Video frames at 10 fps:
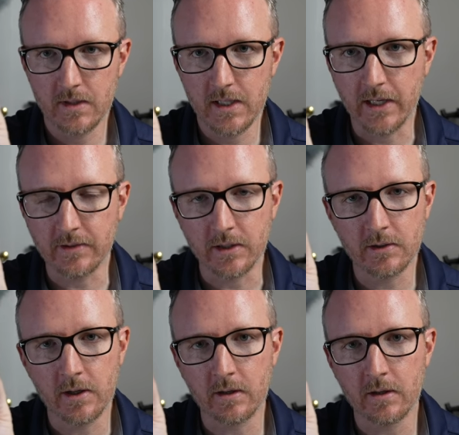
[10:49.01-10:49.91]
It's
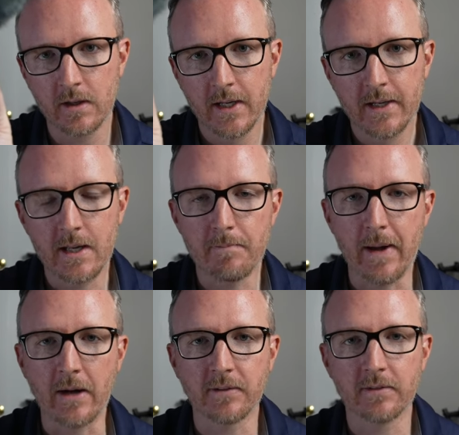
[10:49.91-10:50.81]
internal, it
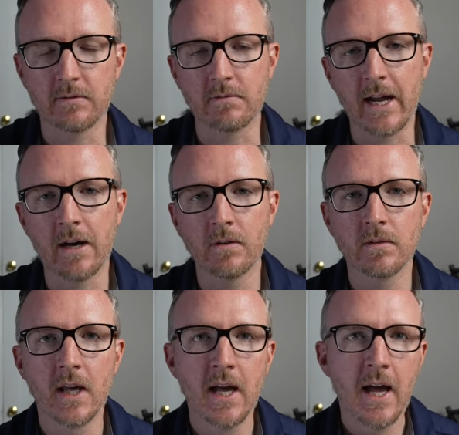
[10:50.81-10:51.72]
bounces around.
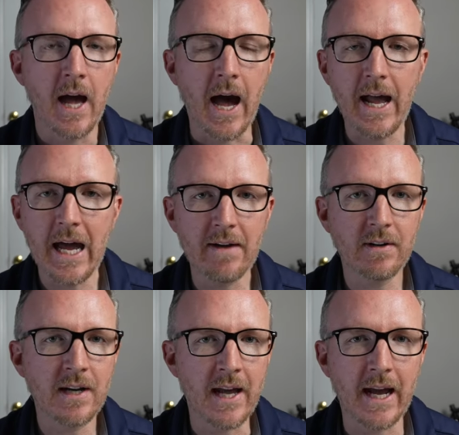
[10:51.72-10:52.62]
I
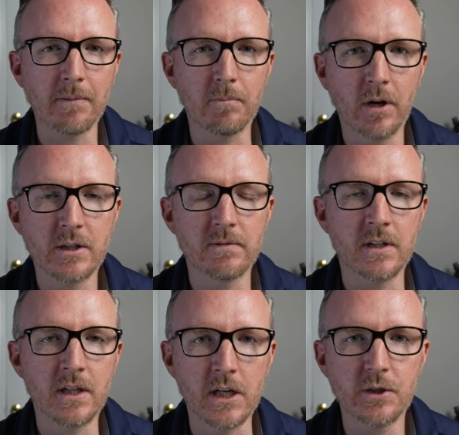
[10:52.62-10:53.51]
haven't had much of
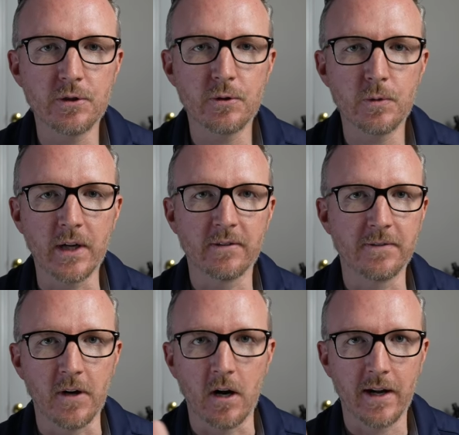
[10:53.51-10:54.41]
an issue as
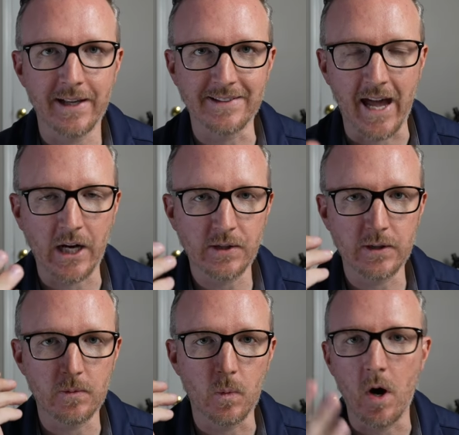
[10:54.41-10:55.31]
far as
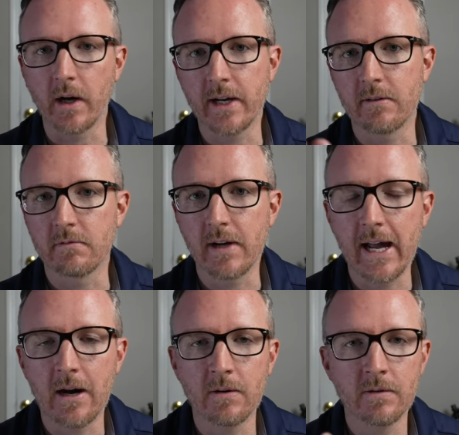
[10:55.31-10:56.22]
actually walking
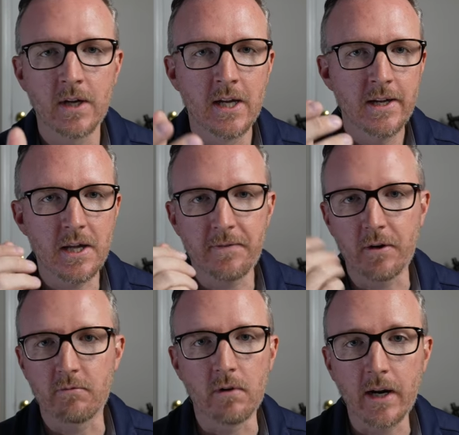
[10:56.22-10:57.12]
around. If
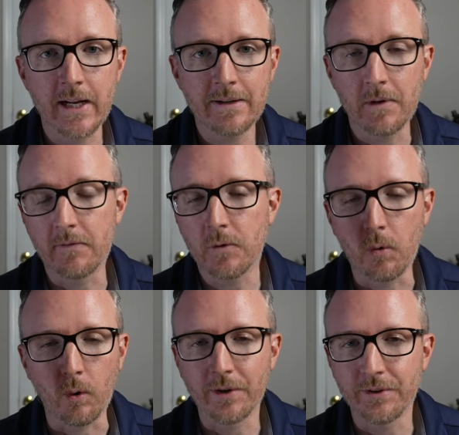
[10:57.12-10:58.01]
you're running, of
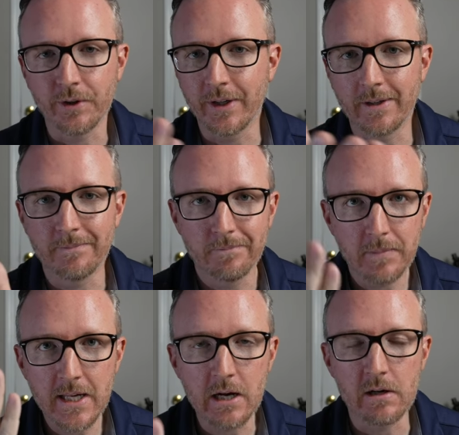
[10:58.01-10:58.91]
course, you're gonna
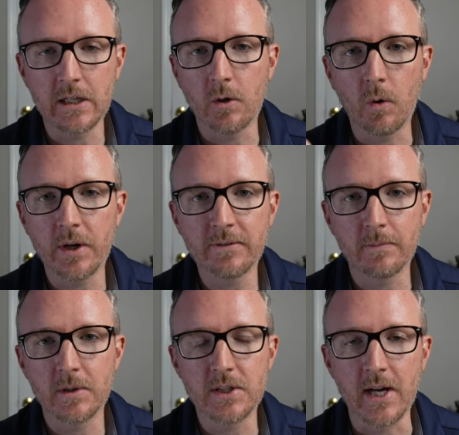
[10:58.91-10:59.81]
be hearing noise
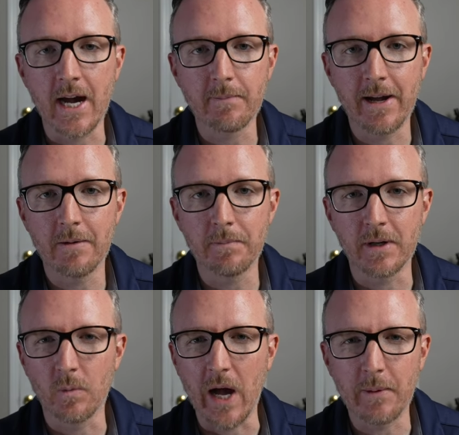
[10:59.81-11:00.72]
from the shock mount,
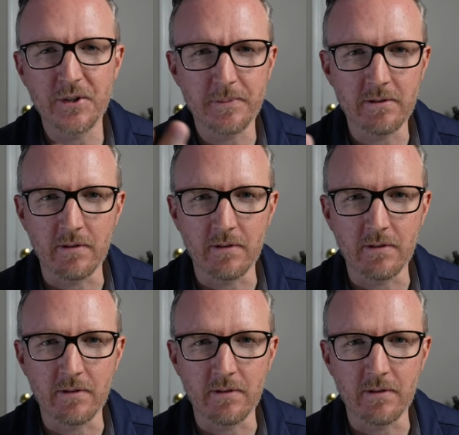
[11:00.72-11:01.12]
but why would you be